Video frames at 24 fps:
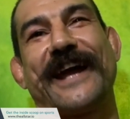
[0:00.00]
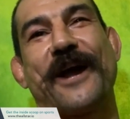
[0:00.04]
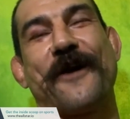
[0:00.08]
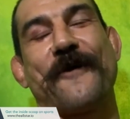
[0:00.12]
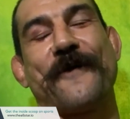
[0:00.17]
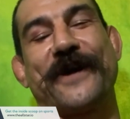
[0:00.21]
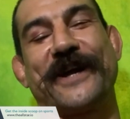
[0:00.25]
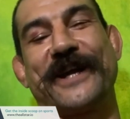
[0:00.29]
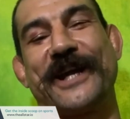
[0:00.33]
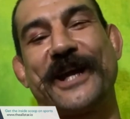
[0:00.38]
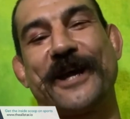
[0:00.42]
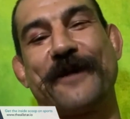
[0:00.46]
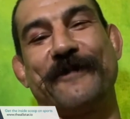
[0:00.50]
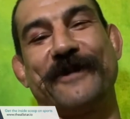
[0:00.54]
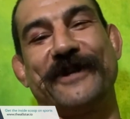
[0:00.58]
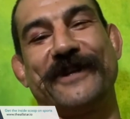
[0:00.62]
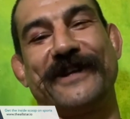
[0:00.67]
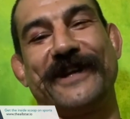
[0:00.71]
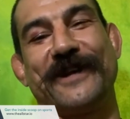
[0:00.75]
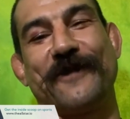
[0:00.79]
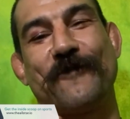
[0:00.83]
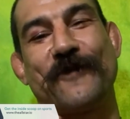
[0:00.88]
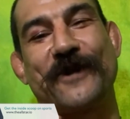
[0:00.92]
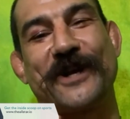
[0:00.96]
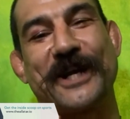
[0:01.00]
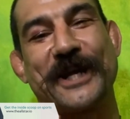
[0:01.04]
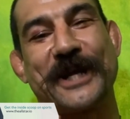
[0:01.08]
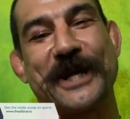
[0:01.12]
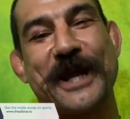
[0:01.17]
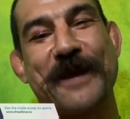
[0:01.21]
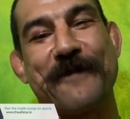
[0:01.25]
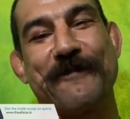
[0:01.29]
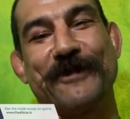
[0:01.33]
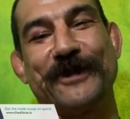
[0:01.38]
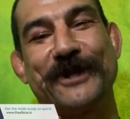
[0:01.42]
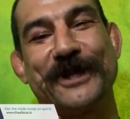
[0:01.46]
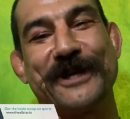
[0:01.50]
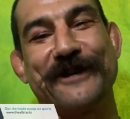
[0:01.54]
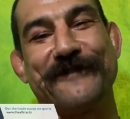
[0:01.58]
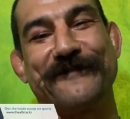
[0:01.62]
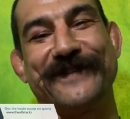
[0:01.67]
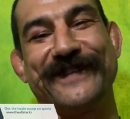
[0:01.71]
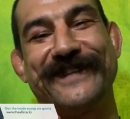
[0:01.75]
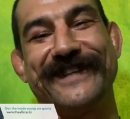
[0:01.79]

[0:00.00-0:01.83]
how I am and what I'm capable of.